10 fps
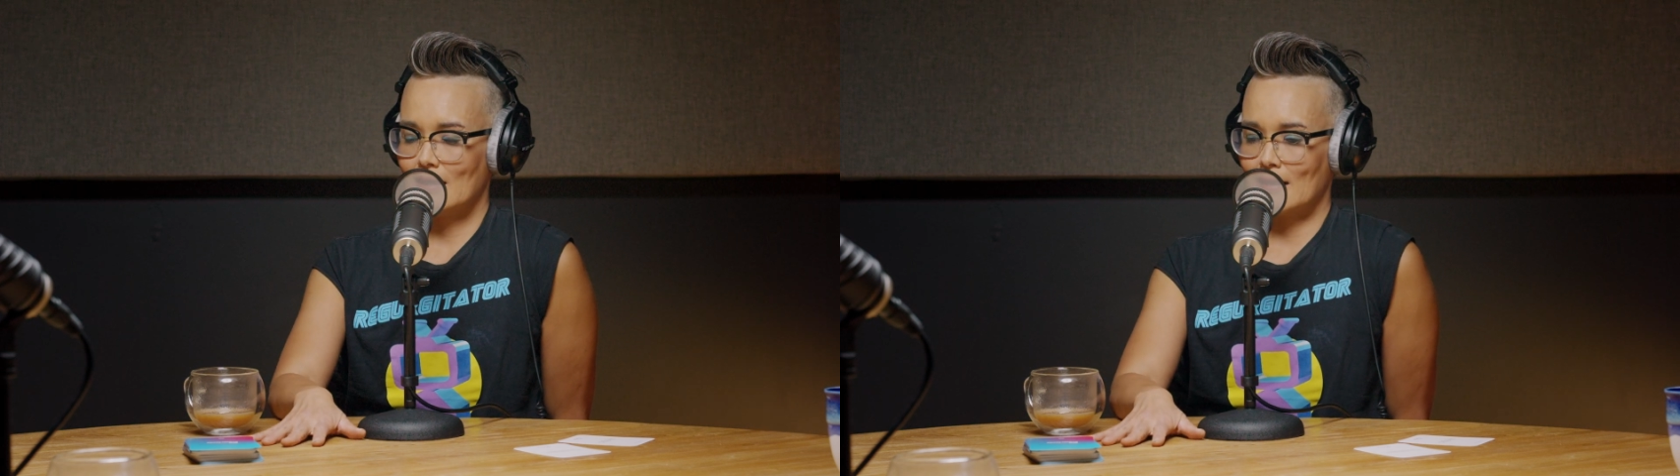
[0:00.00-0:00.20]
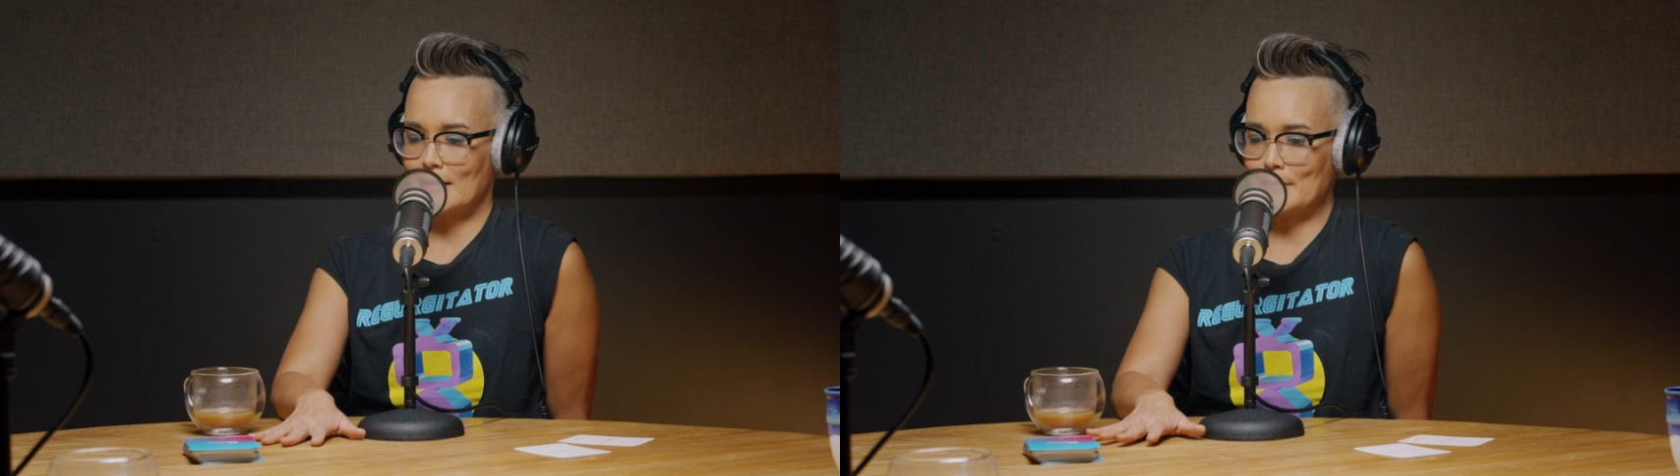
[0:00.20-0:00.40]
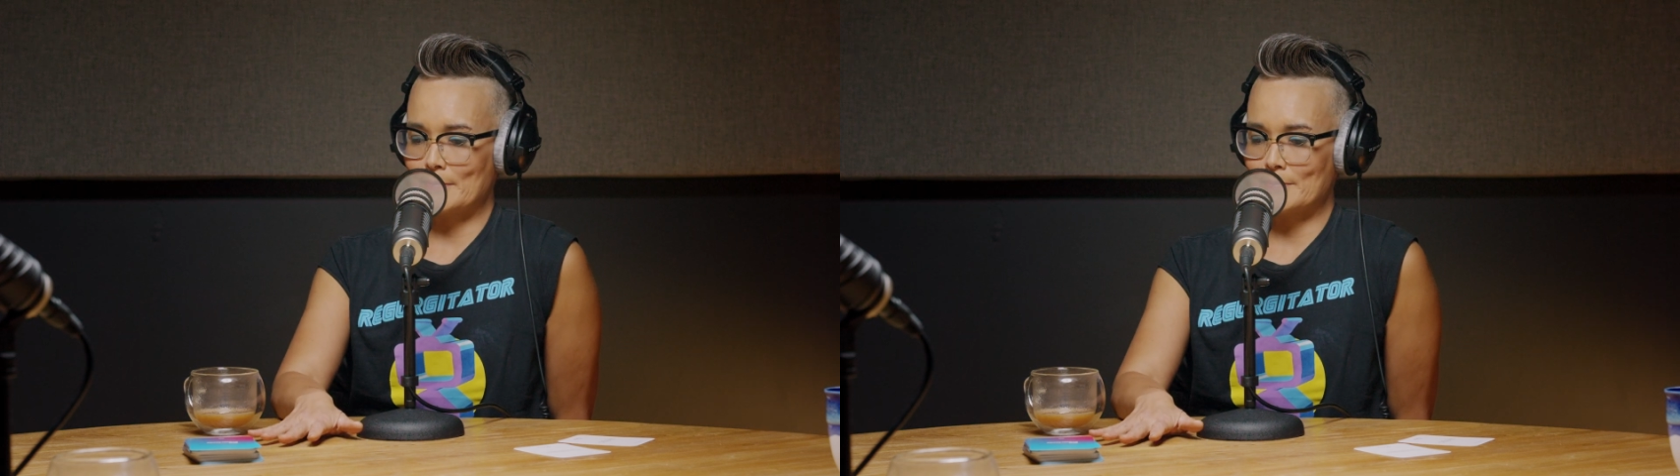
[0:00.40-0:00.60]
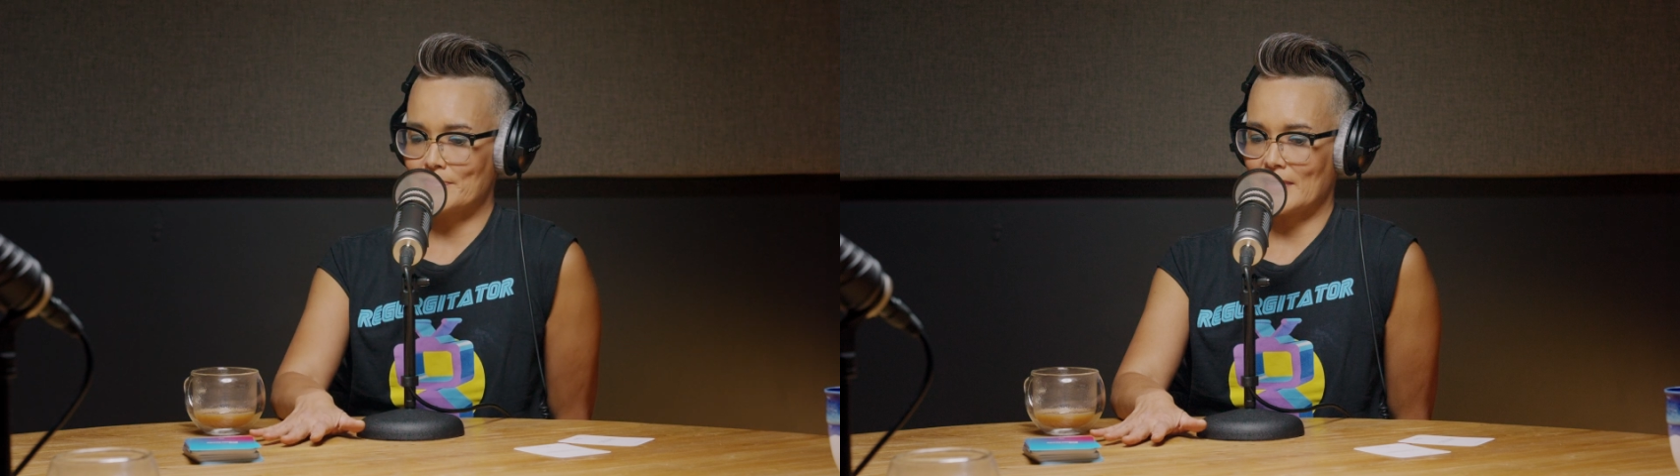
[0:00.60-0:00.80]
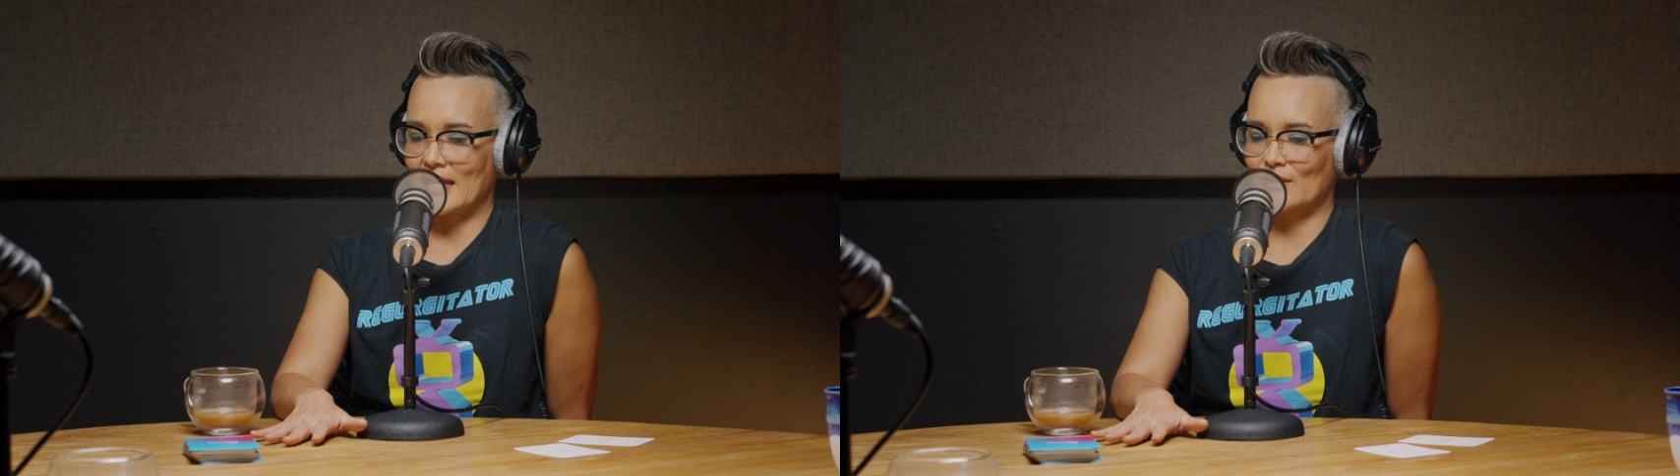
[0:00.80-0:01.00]

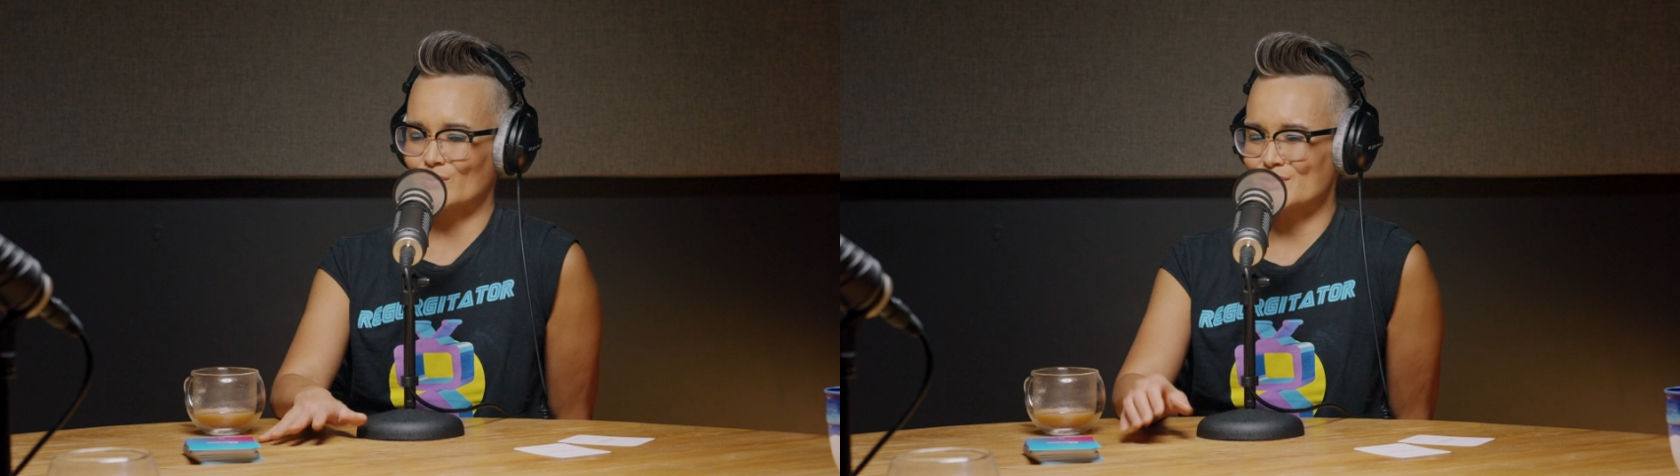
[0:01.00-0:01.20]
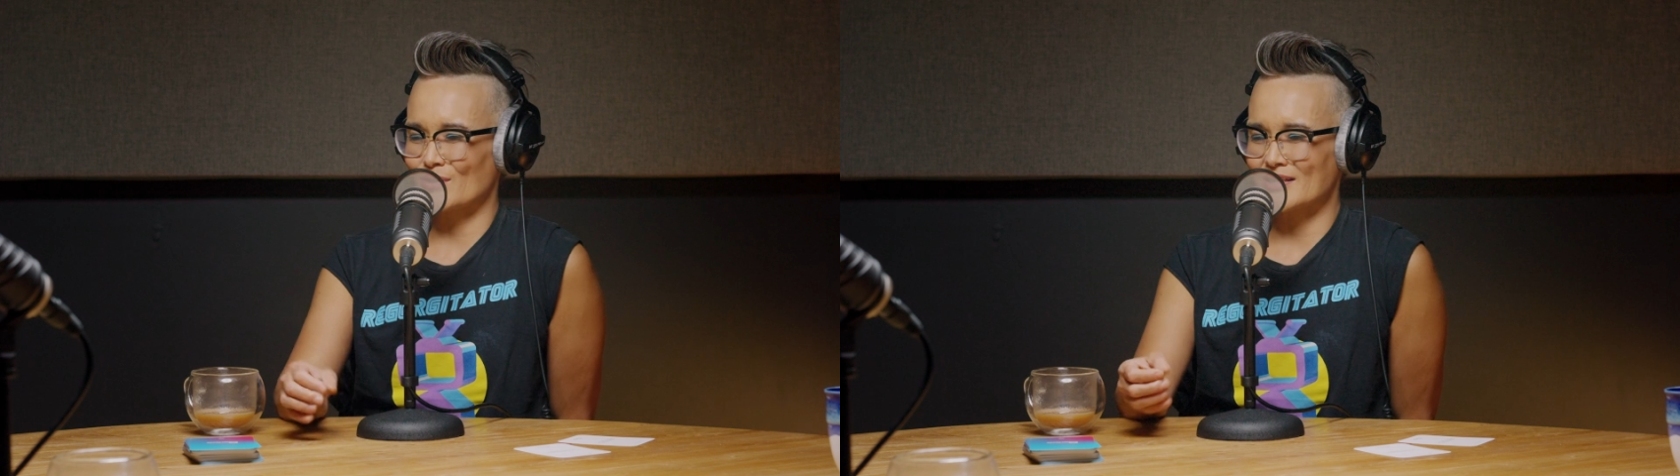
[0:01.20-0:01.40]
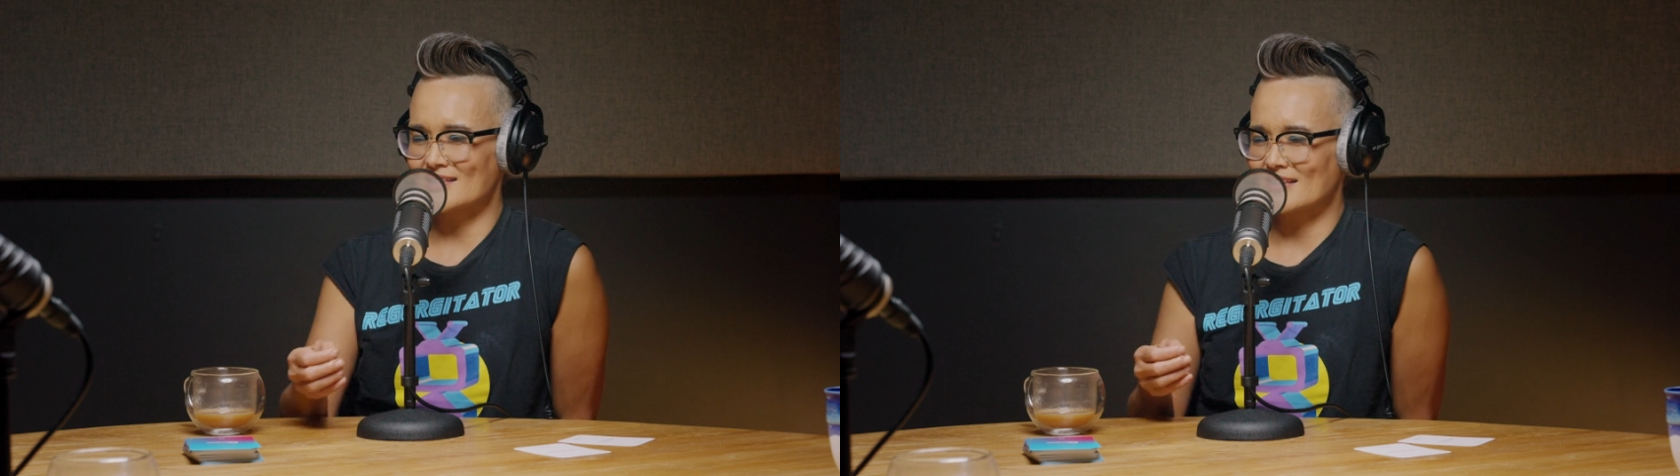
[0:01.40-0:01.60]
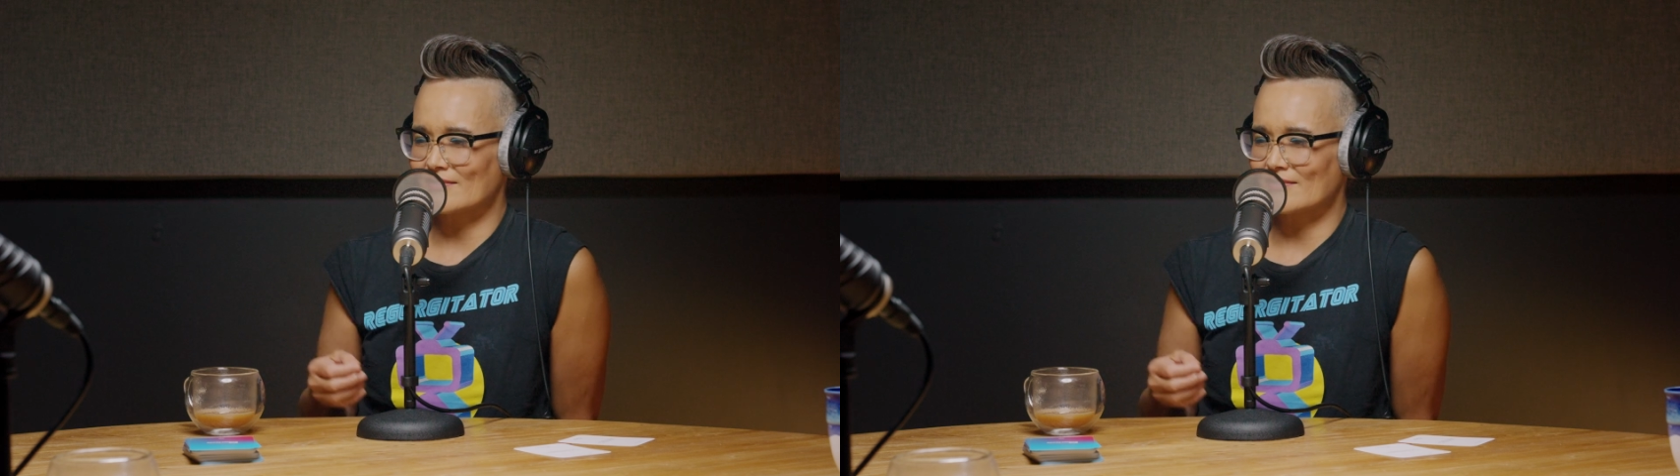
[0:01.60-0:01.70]
And also I didn't